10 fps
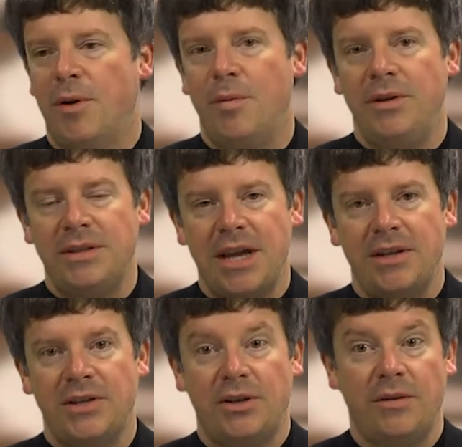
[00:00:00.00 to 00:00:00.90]
But when you sell
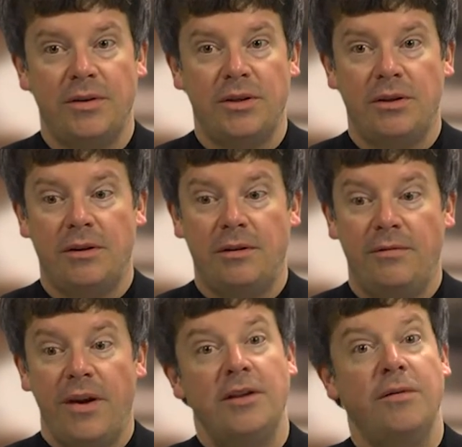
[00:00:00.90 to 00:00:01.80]
a service, you're
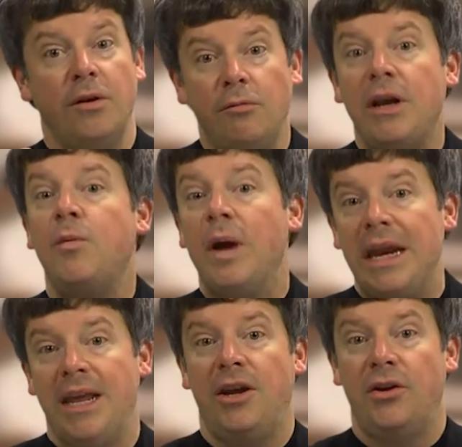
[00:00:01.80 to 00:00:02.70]
effectively
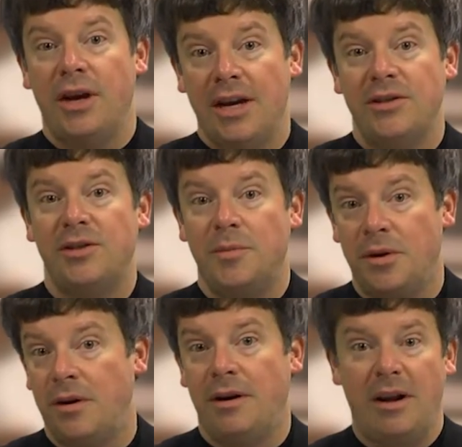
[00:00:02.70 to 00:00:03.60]
re-winning your
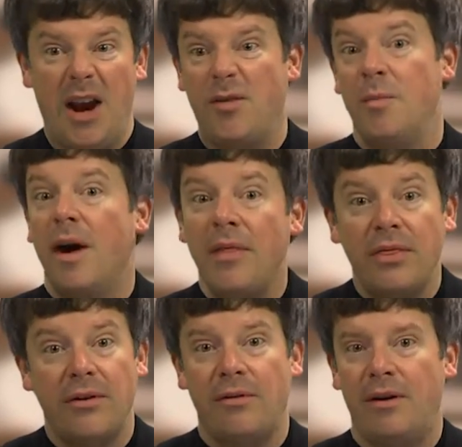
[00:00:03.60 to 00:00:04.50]
customer every
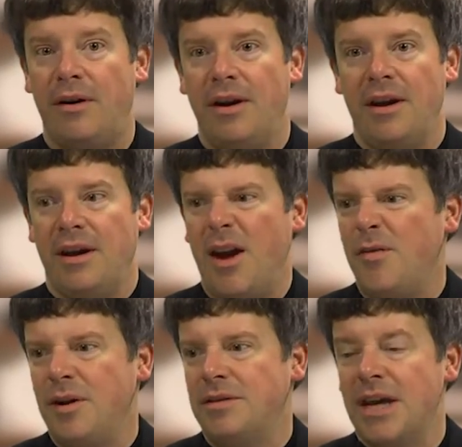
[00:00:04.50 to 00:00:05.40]
month or
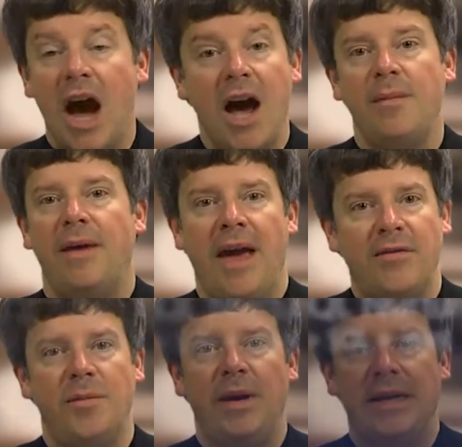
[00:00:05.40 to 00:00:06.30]
every time they have to make a